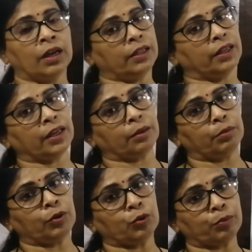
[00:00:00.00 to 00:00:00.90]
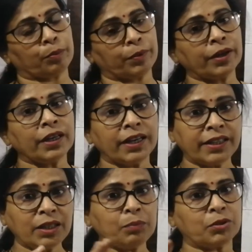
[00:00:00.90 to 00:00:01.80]
they are able to prepare
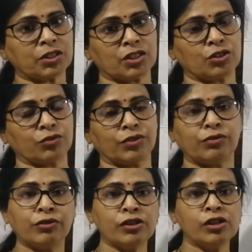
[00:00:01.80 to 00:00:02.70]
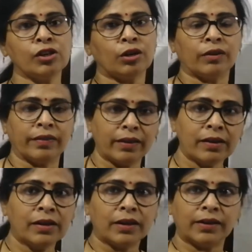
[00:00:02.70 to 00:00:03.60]
80% of the food on the
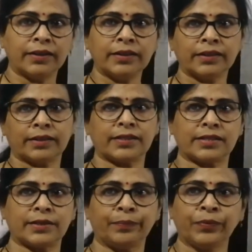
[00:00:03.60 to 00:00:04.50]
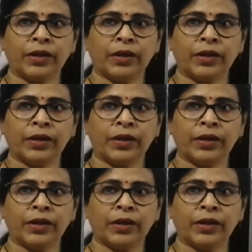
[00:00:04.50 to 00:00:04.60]
Earth crust.